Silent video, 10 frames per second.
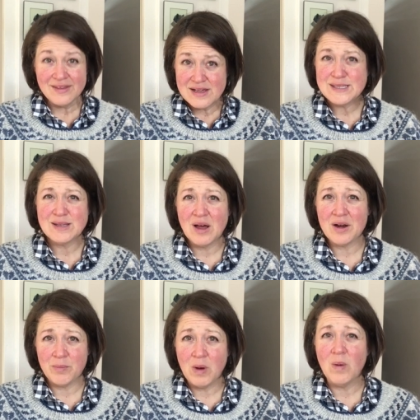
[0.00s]
that's a lot
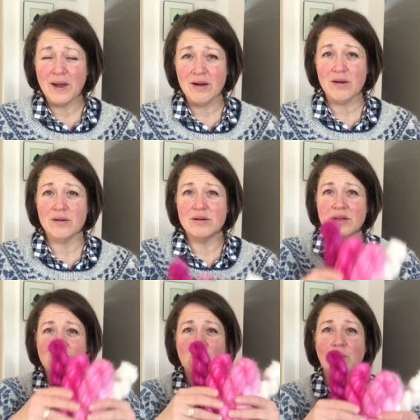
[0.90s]
of mohair
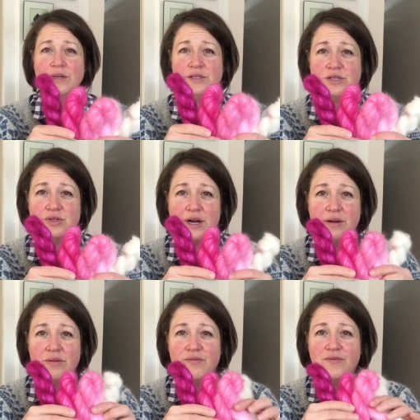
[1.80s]
if you wanted to try to
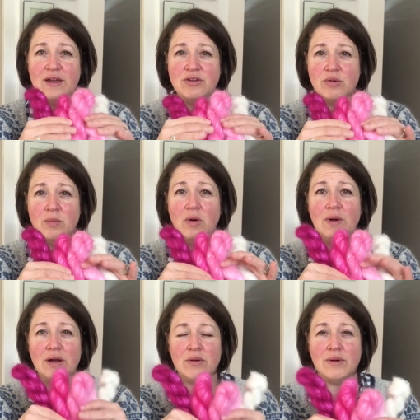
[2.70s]
fade your
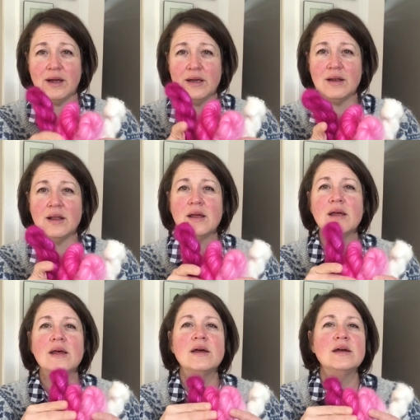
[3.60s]
mohair, right?
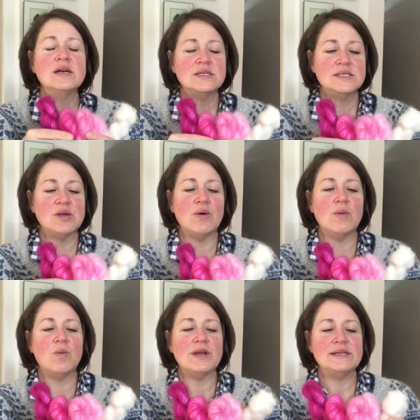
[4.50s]
So
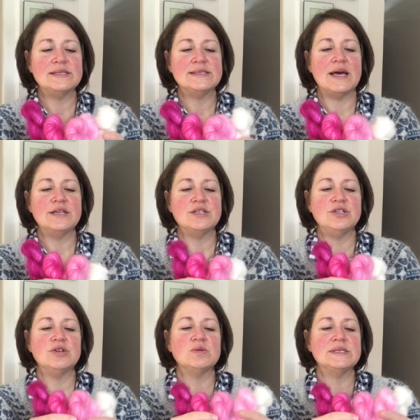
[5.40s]
what I decided to
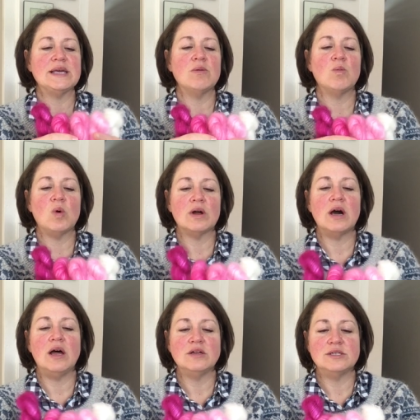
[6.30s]
do is get more
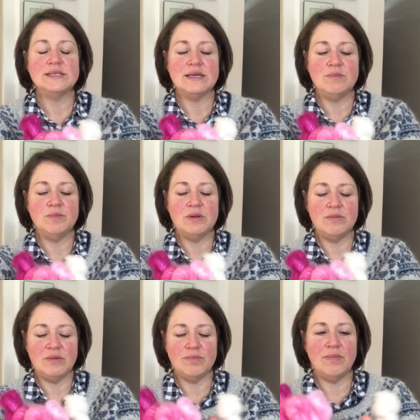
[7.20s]
colors in, but
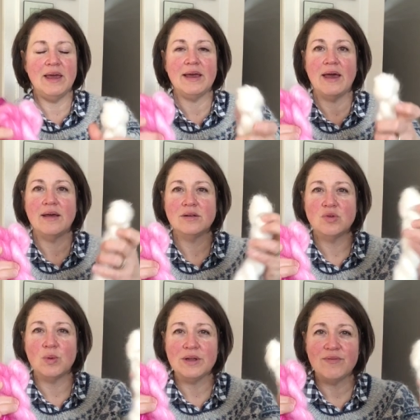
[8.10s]
make
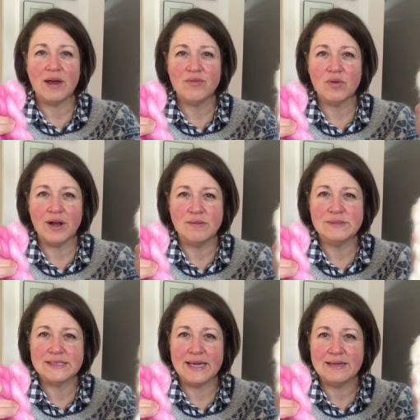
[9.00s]
25-gram
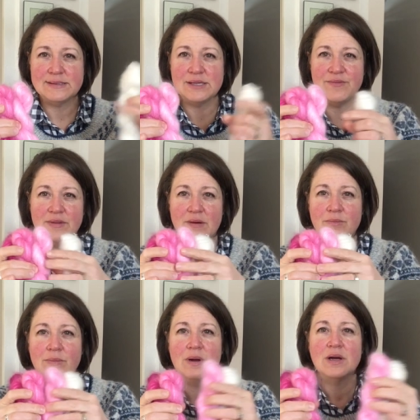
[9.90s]
skeins of them.